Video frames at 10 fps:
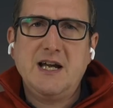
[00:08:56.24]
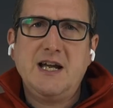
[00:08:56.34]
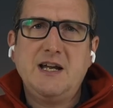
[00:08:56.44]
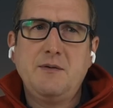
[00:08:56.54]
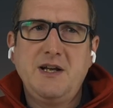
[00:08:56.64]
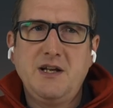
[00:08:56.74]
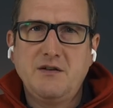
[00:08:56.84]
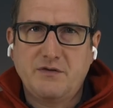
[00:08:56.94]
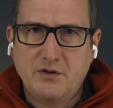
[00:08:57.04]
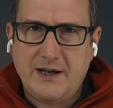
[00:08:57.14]
in a
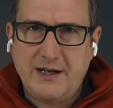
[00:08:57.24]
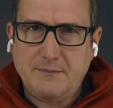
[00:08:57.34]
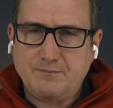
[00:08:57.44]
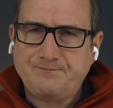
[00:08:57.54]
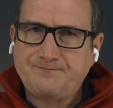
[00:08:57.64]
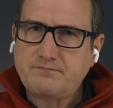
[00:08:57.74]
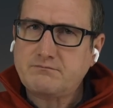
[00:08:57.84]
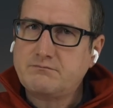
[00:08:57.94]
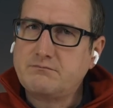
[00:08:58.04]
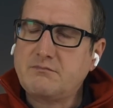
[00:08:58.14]
meaningful way?
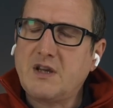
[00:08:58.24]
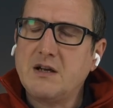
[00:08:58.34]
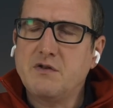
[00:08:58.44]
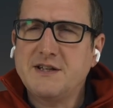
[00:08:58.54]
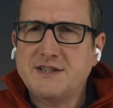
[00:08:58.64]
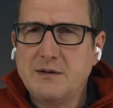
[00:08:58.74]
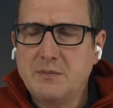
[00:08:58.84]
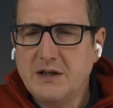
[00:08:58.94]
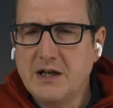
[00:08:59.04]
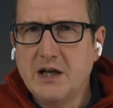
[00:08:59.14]
for
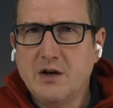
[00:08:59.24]
example,